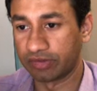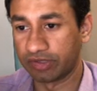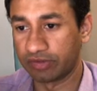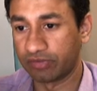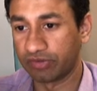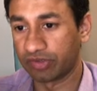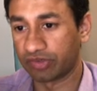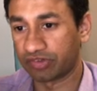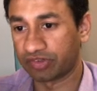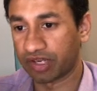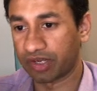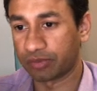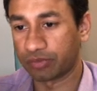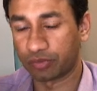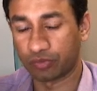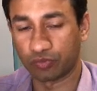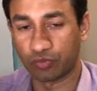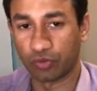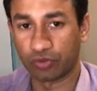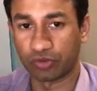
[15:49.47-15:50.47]
reduces
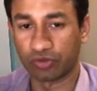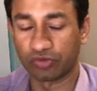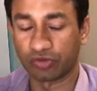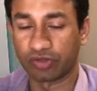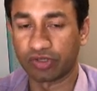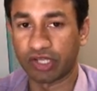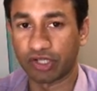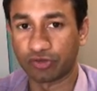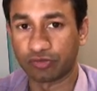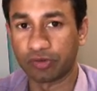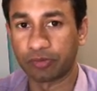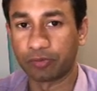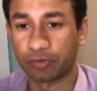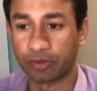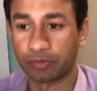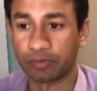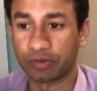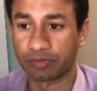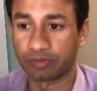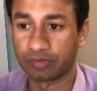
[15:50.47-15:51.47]
time to focus on the actual
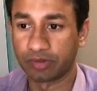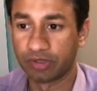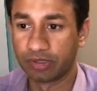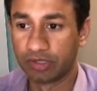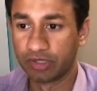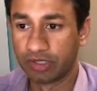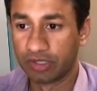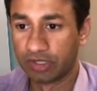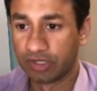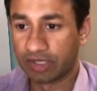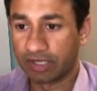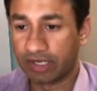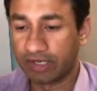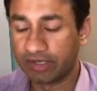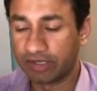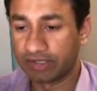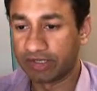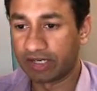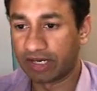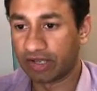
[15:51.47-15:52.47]
problem.
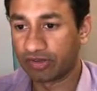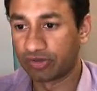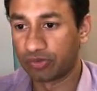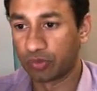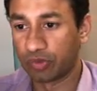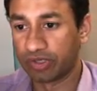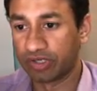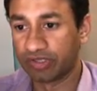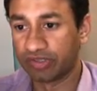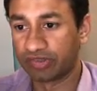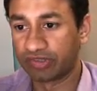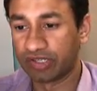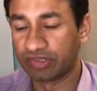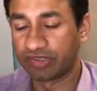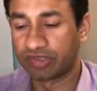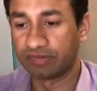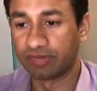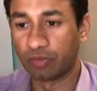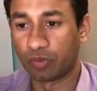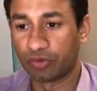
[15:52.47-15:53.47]
And uh, the last one is,
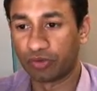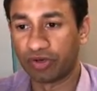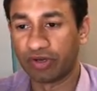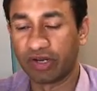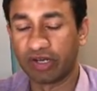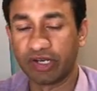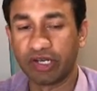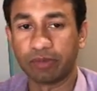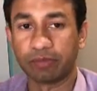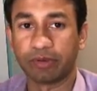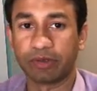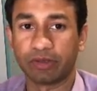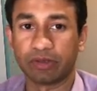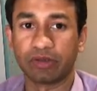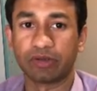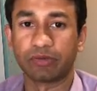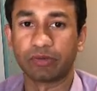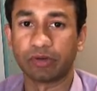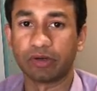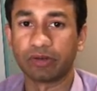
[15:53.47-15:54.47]
let's say we want to delete a
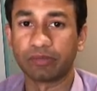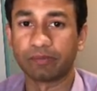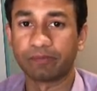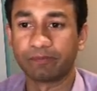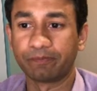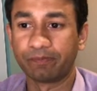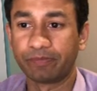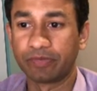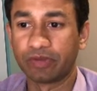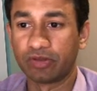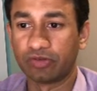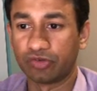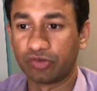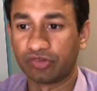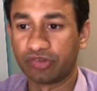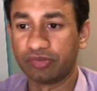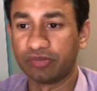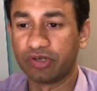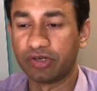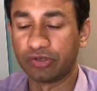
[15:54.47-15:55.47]
particular column.
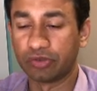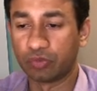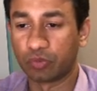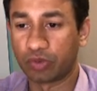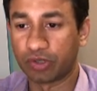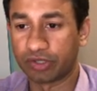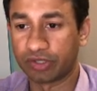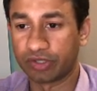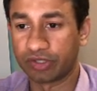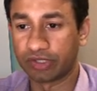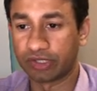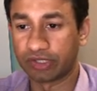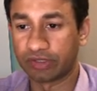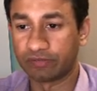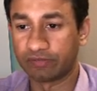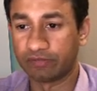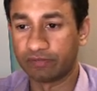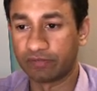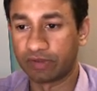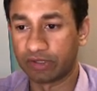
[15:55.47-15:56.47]
So similar to what
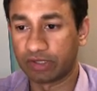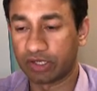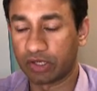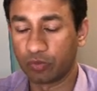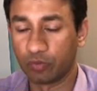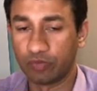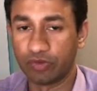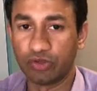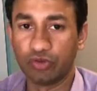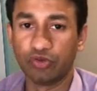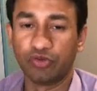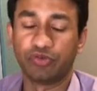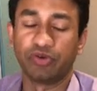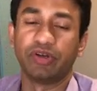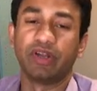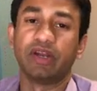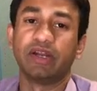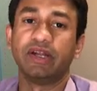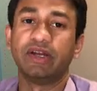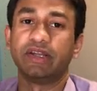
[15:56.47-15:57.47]
uh, uh, how we used
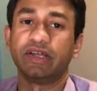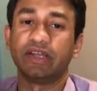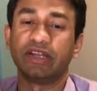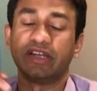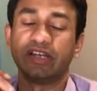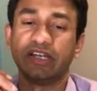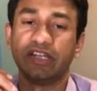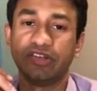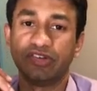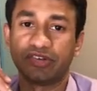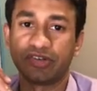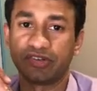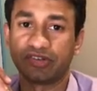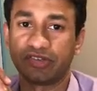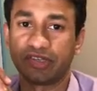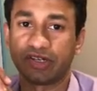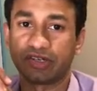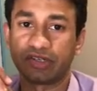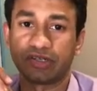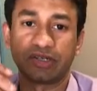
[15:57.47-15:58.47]
to delete in list,
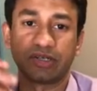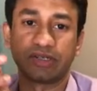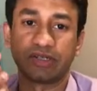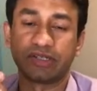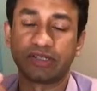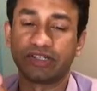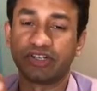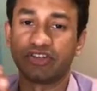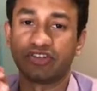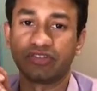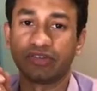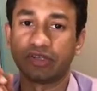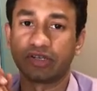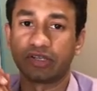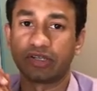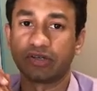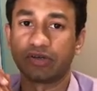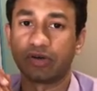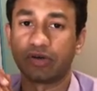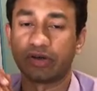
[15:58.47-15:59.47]
set, uh,
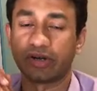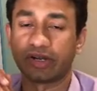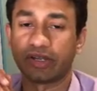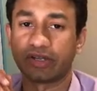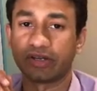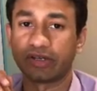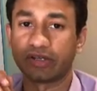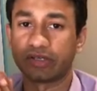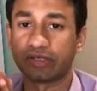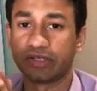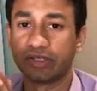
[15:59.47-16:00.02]
dictionary, or an